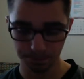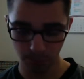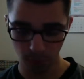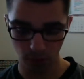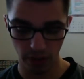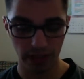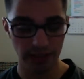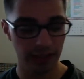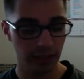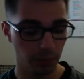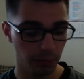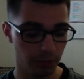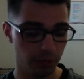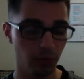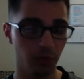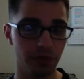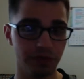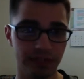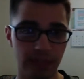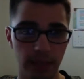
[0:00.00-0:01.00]
All right. Then you want to
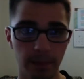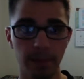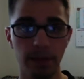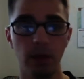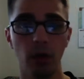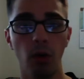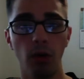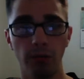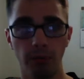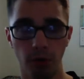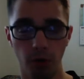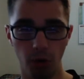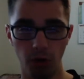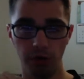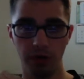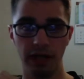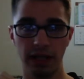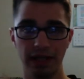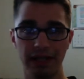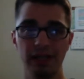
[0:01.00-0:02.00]
do the same thing over and
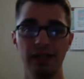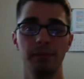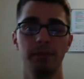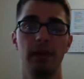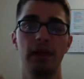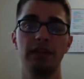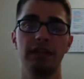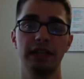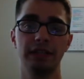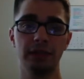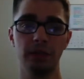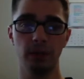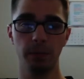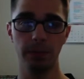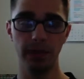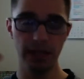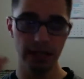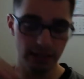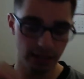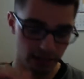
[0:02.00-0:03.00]
over again. About to get to the
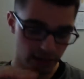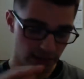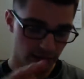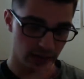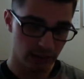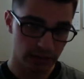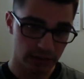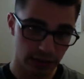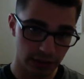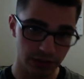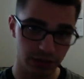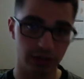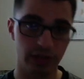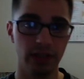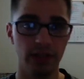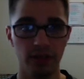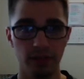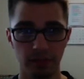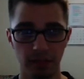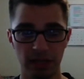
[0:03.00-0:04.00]
peak, touch
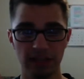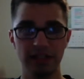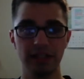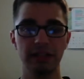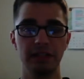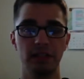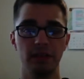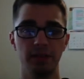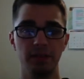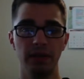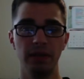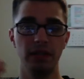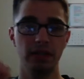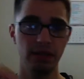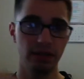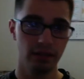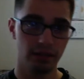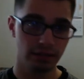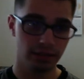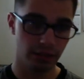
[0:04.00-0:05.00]
it. About to get to the
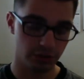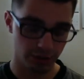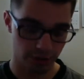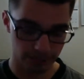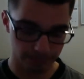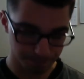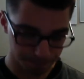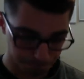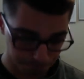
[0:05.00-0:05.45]
peak, touch it.